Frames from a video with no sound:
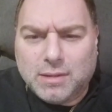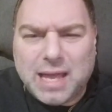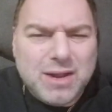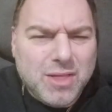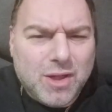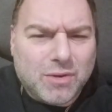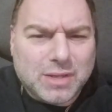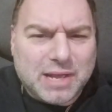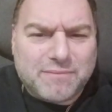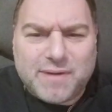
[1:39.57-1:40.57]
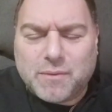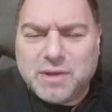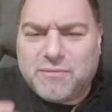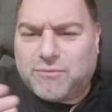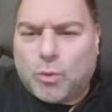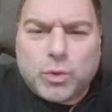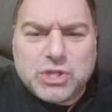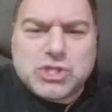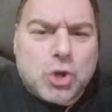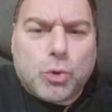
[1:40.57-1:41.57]
I don't know, like very for
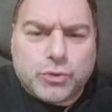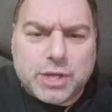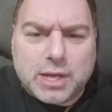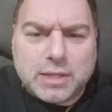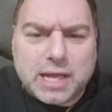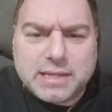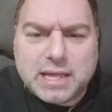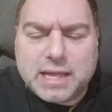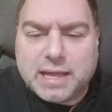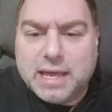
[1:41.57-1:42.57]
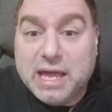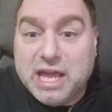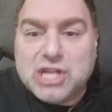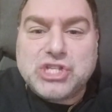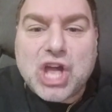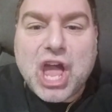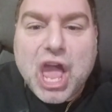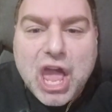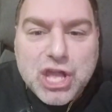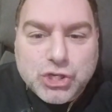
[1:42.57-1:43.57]
this gold thing. Like they're like, it's a
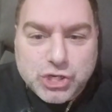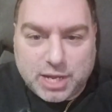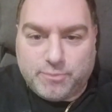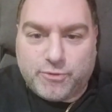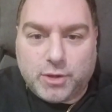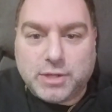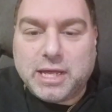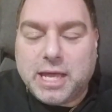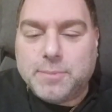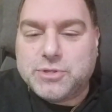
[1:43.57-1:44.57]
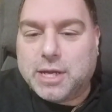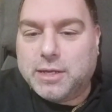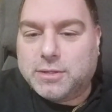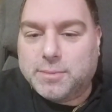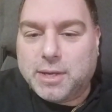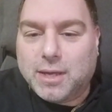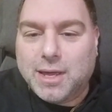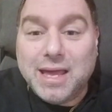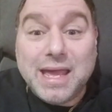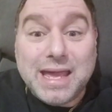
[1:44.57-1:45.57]
hedge, ape father. They keep saying it to me.
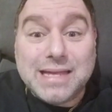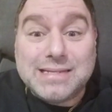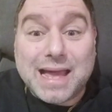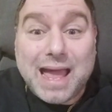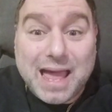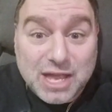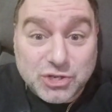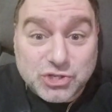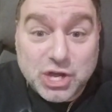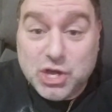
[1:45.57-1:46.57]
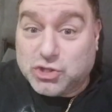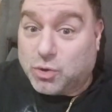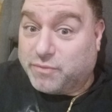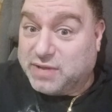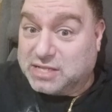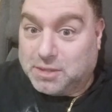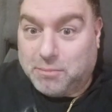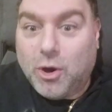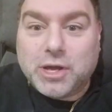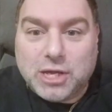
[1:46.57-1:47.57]
It's a hedge. So if there's a
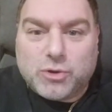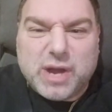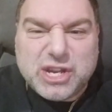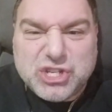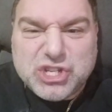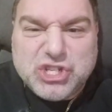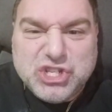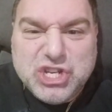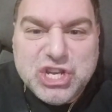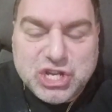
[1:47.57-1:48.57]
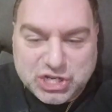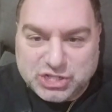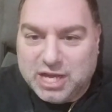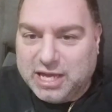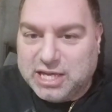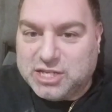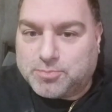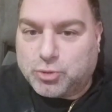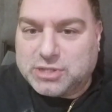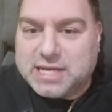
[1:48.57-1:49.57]
market crash, it's genius. He's
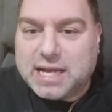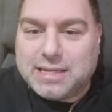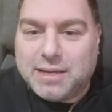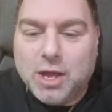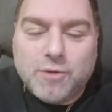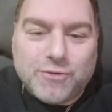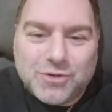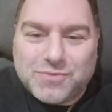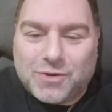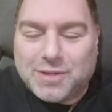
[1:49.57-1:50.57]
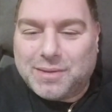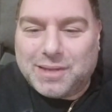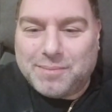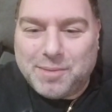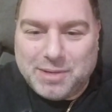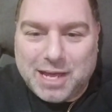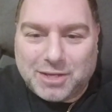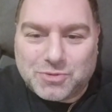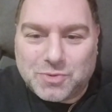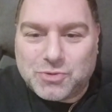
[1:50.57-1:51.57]
protecting. First of all, let, let me be
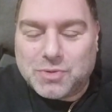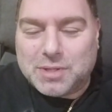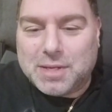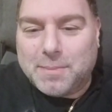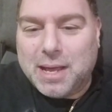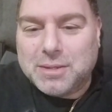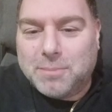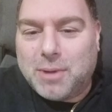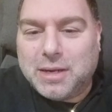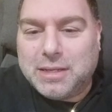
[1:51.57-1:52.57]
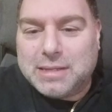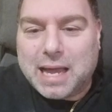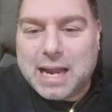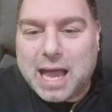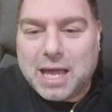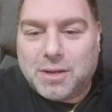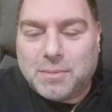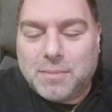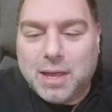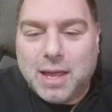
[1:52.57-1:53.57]
honest with you. The, the amount of money that
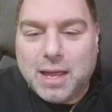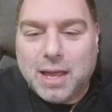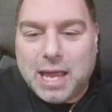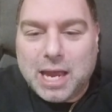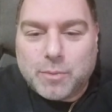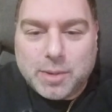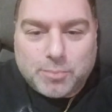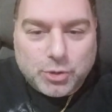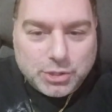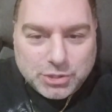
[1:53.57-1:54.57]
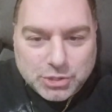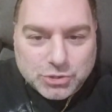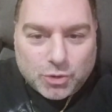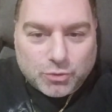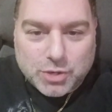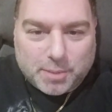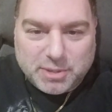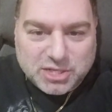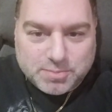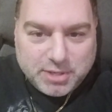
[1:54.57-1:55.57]
Adam Aron put into this gold
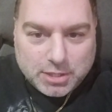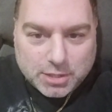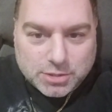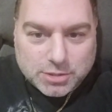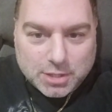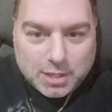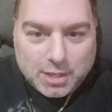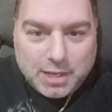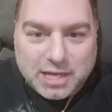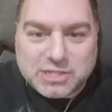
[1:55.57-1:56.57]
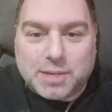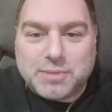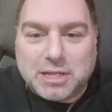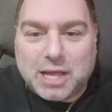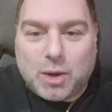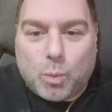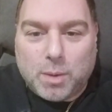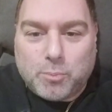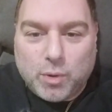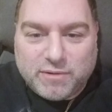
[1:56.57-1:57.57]
company is peanuts it's something like
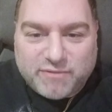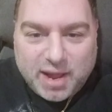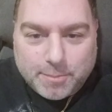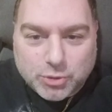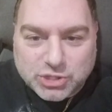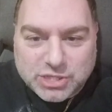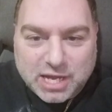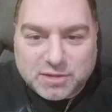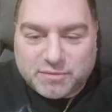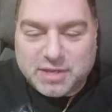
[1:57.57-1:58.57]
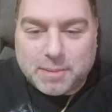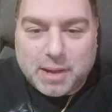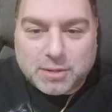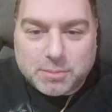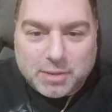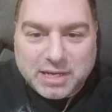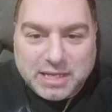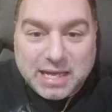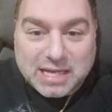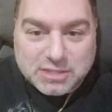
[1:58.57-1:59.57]
1.5% of the amount of money
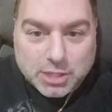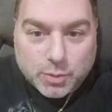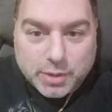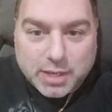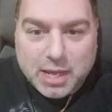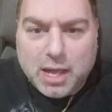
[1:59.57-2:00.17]
he has liquid.